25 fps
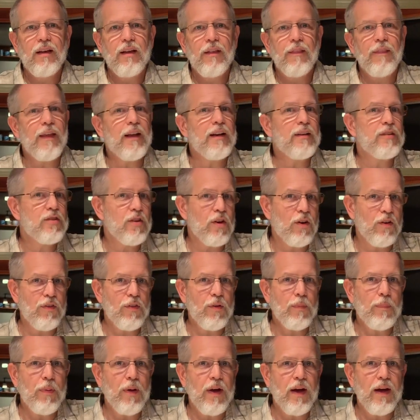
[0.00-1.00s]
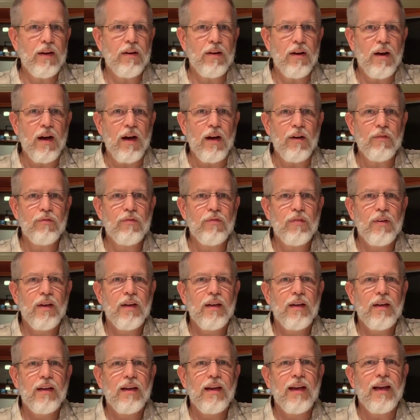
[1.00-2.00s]
Then turn the pot off
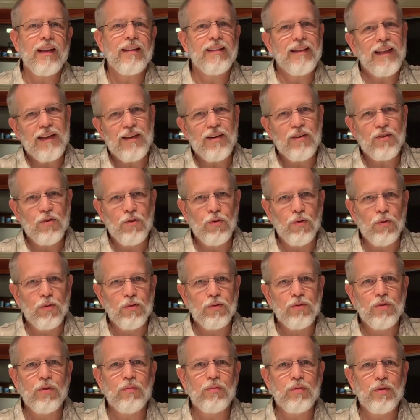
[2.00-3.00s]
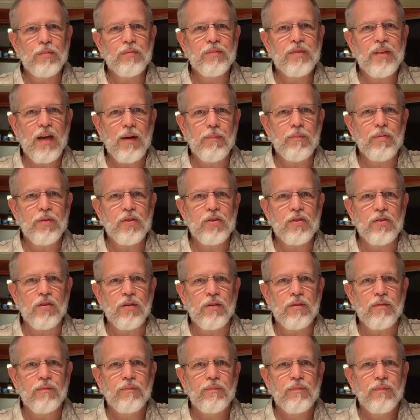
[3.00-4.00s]
and let it cool to room
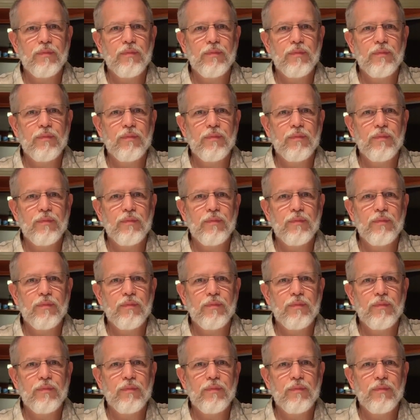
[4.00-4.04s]
temperature.